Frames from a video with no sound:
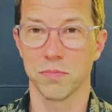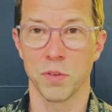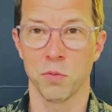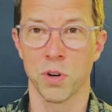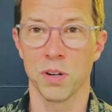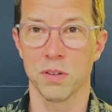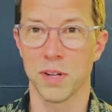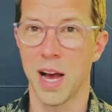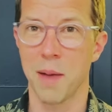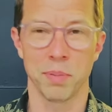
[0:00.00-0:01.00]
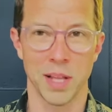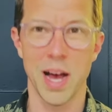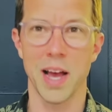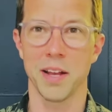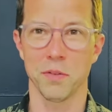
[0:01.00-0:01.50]
we're not
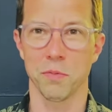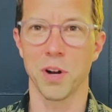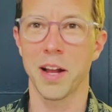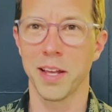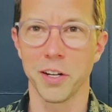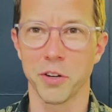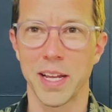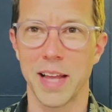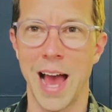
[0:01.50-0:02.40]
blind, we're not ignorant.